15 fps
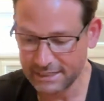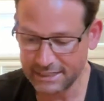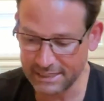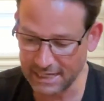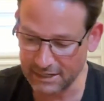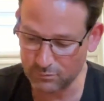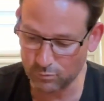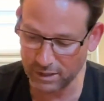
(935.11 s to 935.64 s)
He
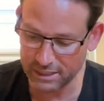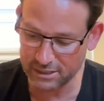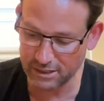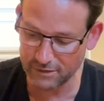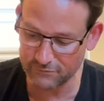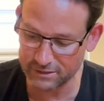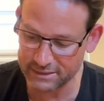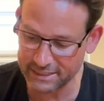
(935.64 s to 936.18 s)
had one
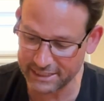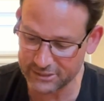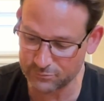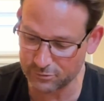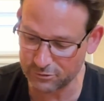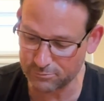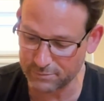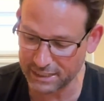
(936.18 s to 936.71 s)
conversation
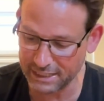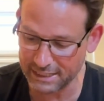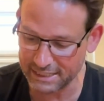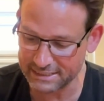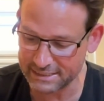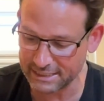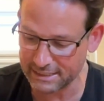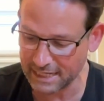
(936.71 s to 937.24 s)
with me, and I
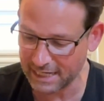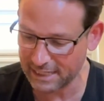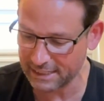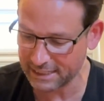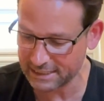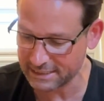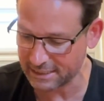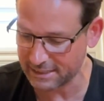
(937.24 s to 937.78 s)
said,
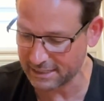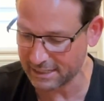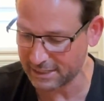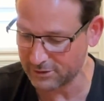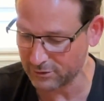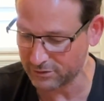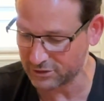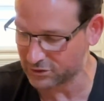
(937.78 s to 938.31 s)
Alex, I think I
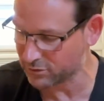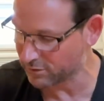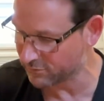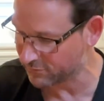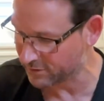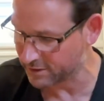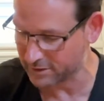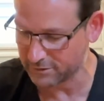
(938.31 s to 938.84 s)
know the sword
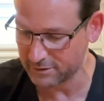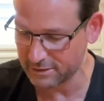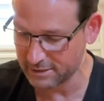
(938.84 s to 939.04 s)
for you.